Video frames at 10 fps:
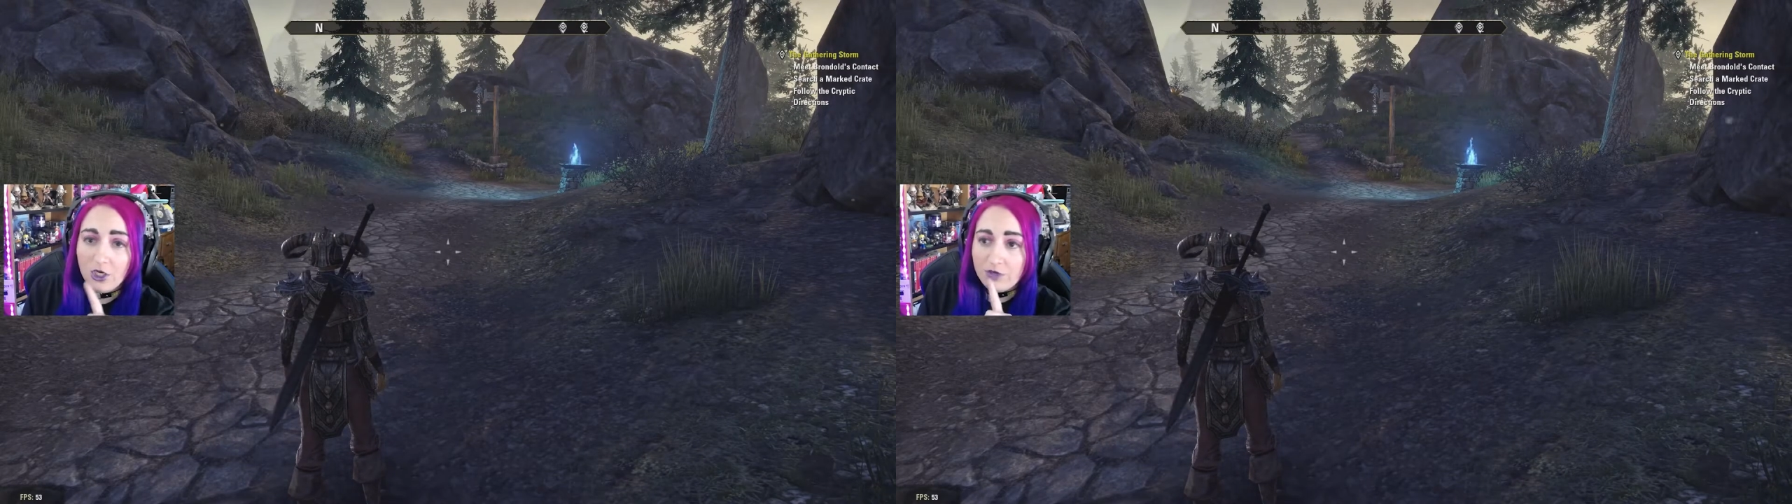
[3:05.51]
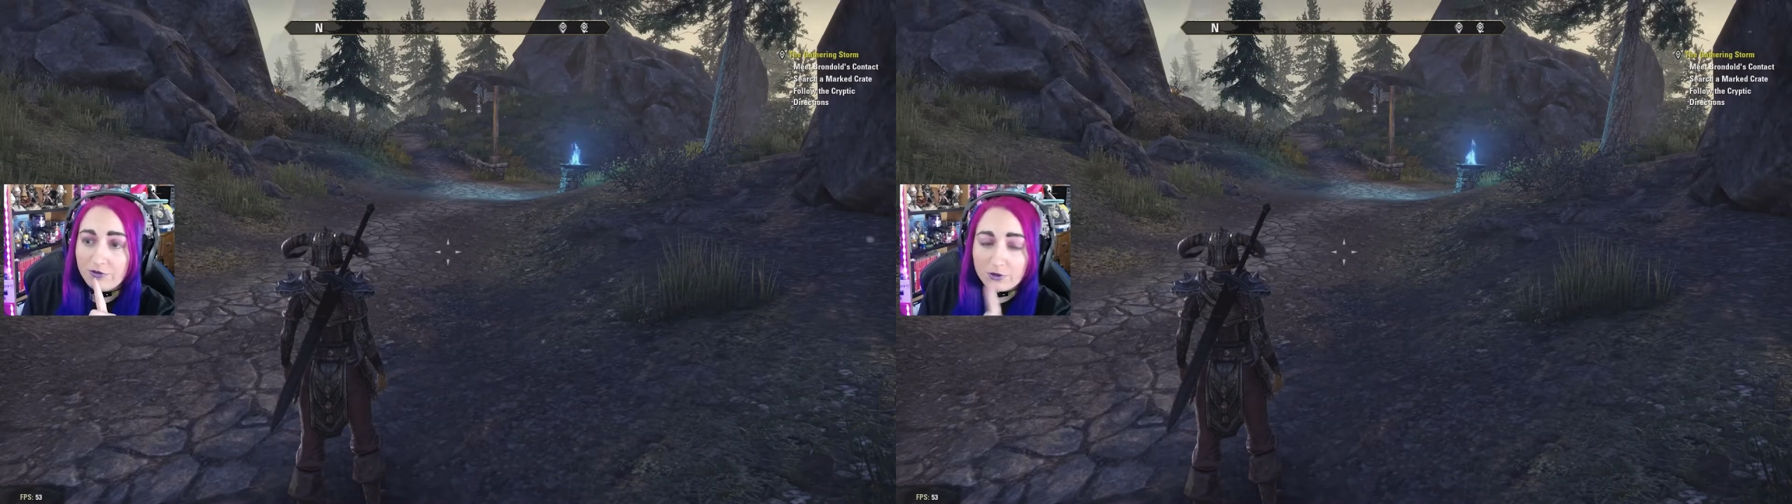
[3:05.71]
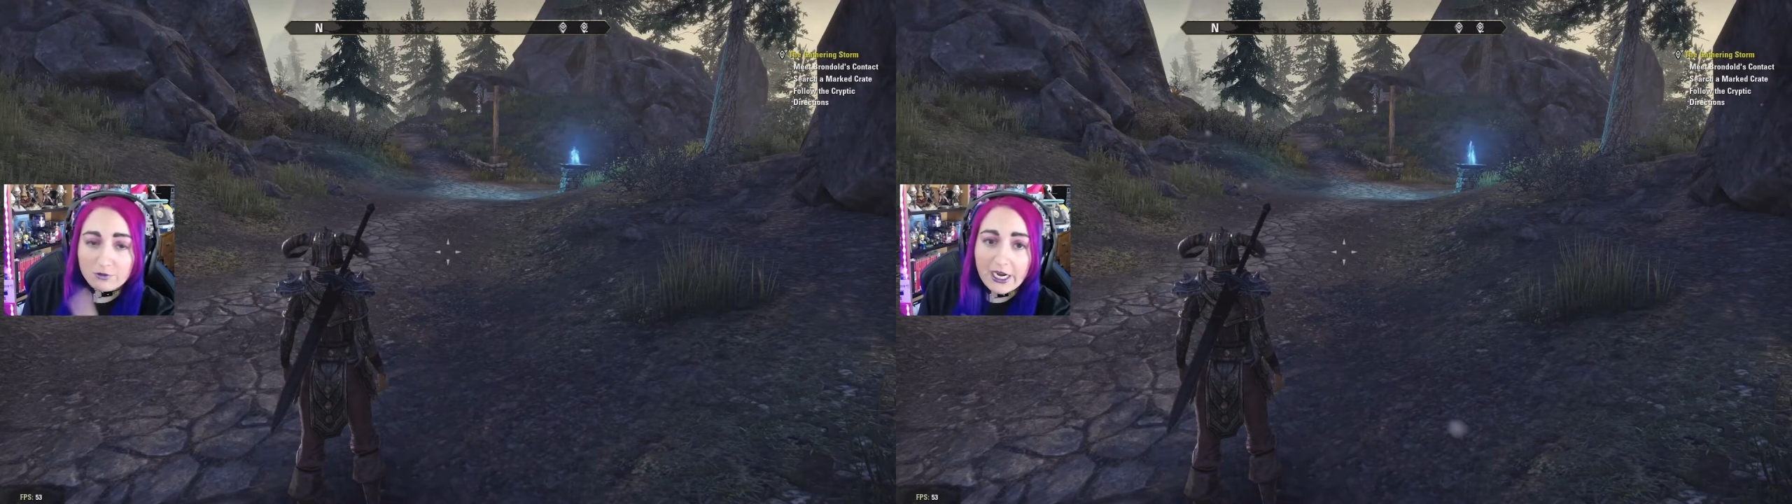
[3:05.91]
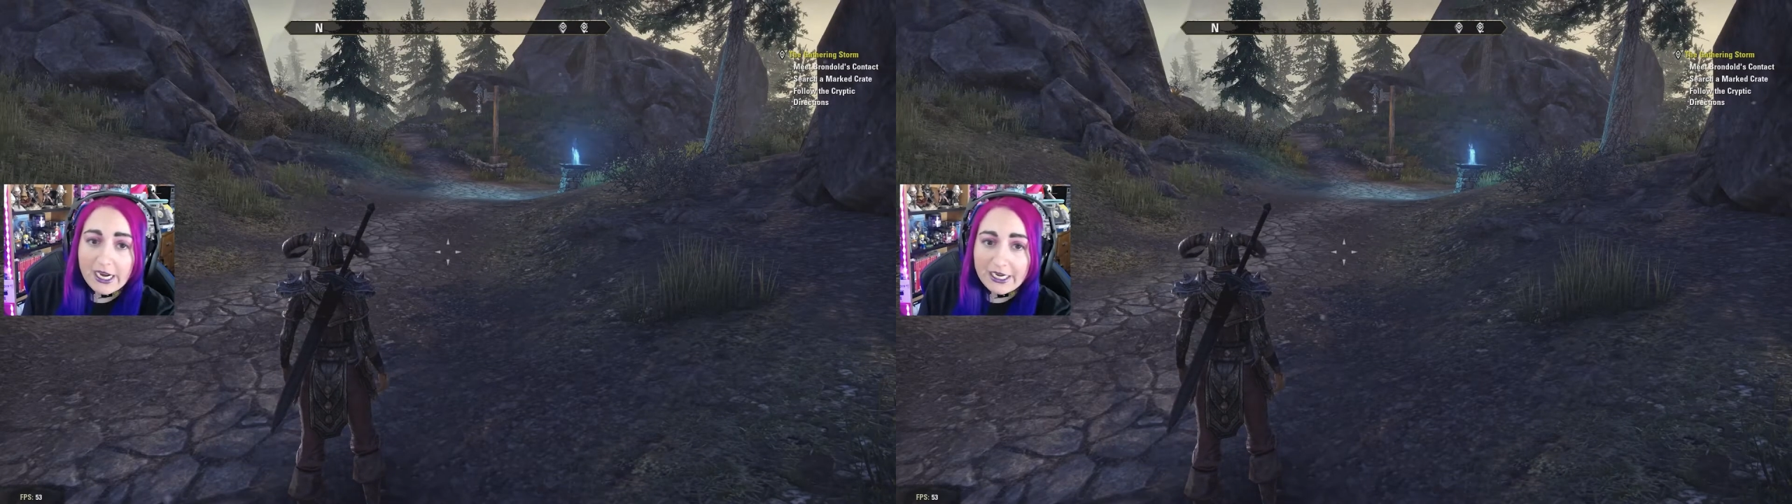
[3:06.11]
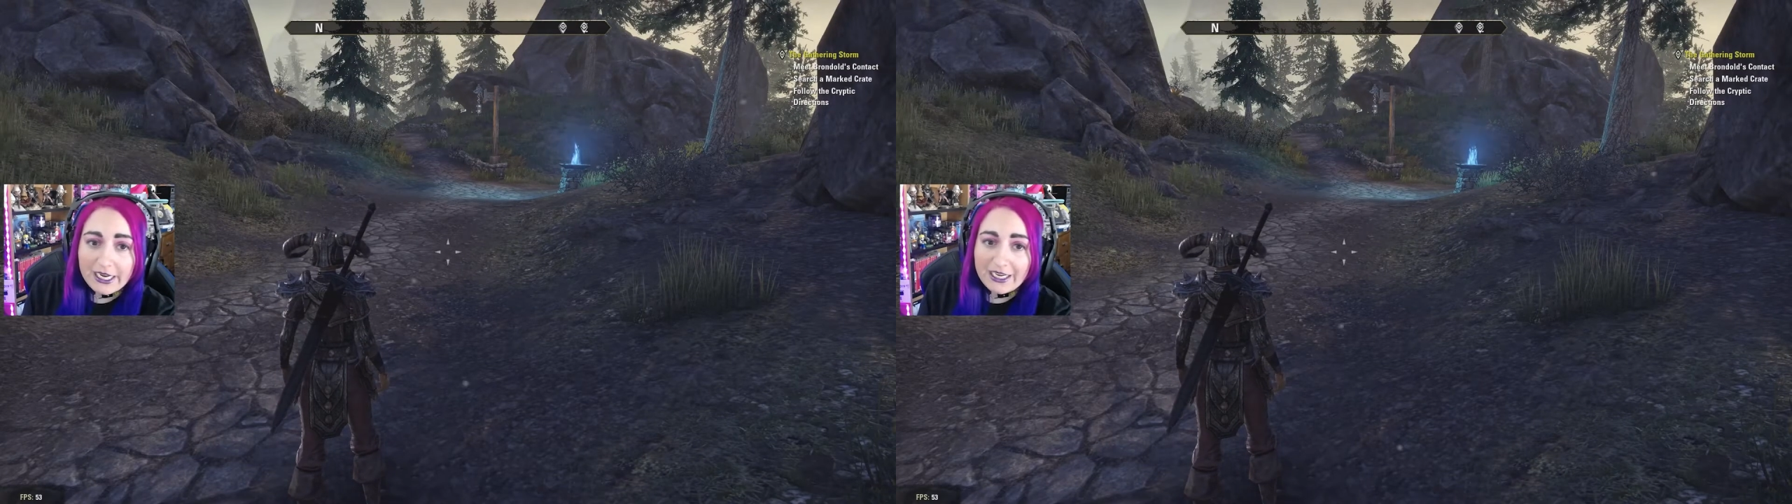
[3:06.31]
for
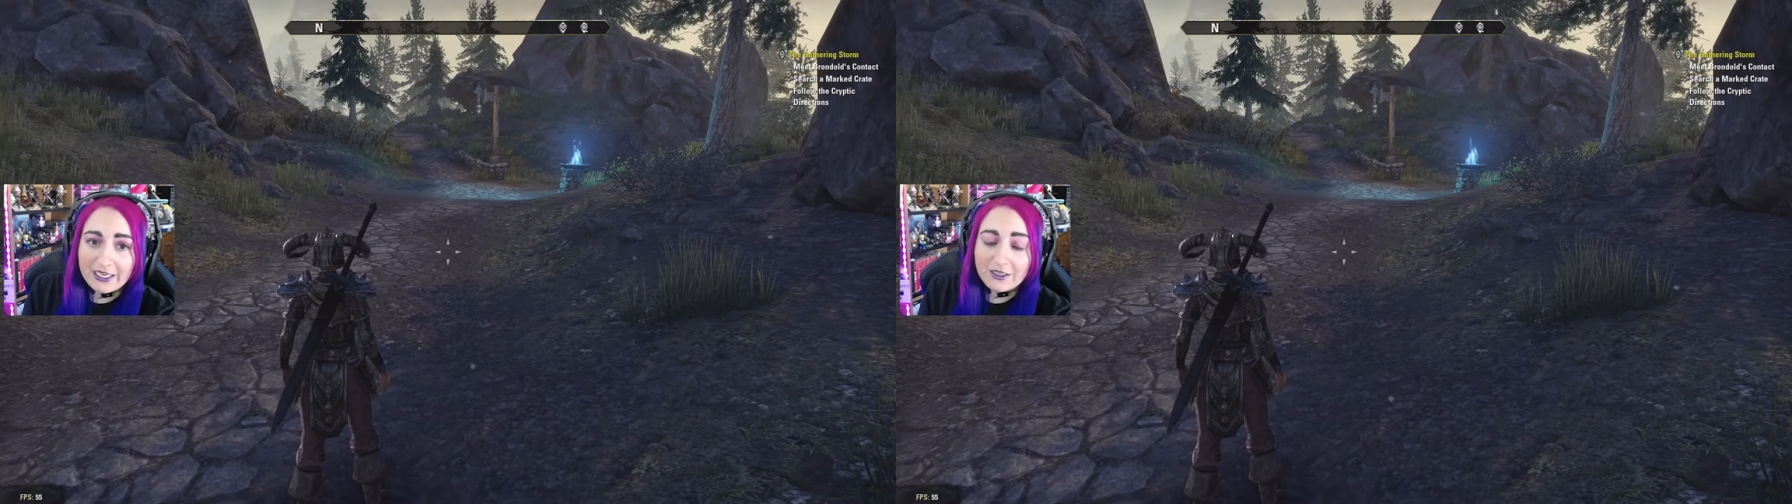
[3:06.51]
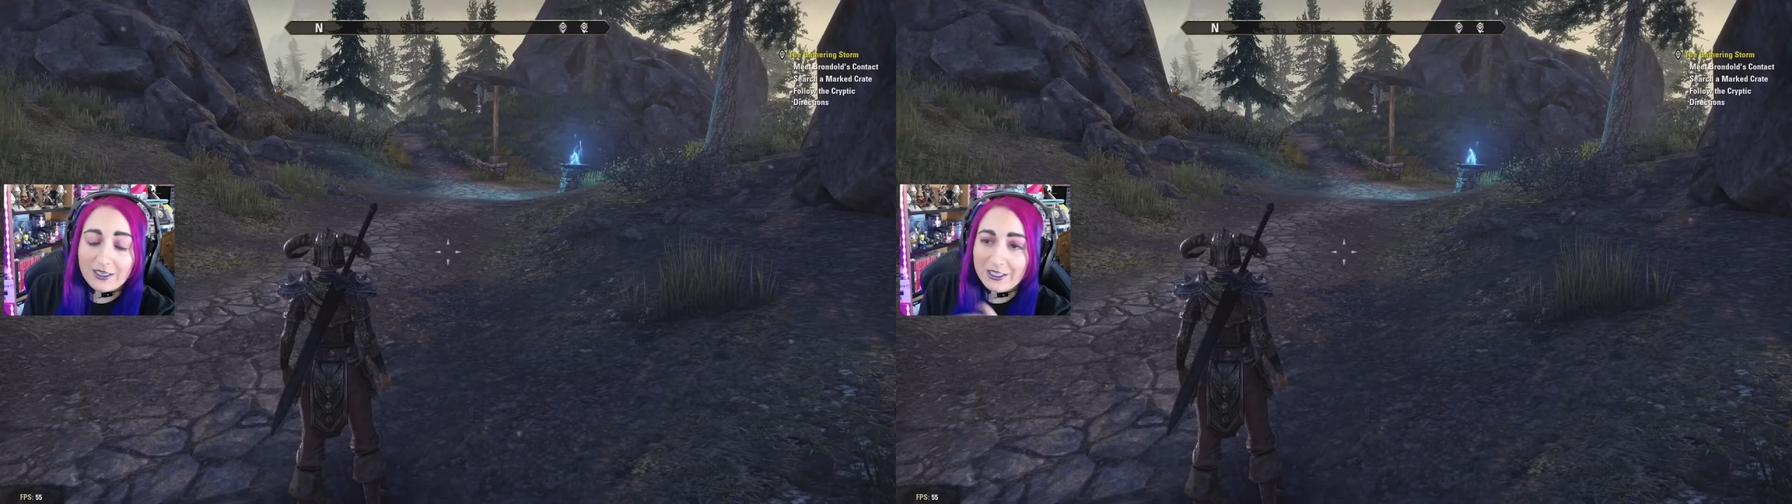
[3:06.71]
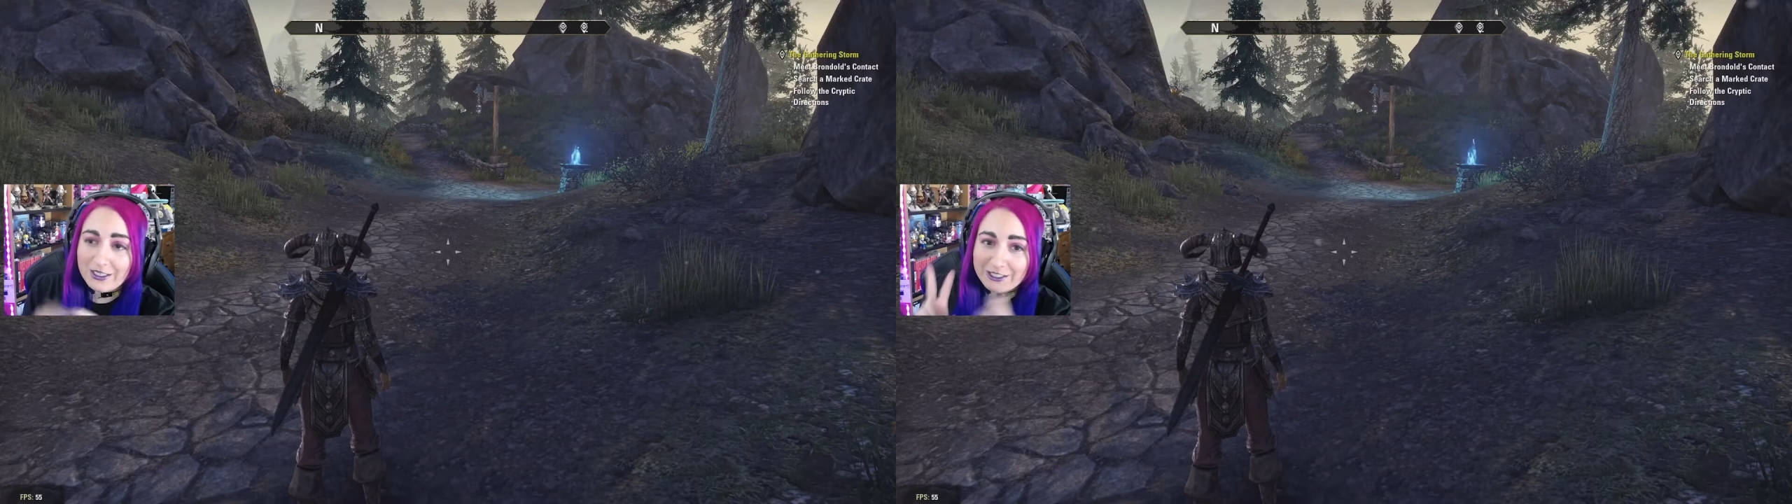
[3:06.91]
raiding, uh,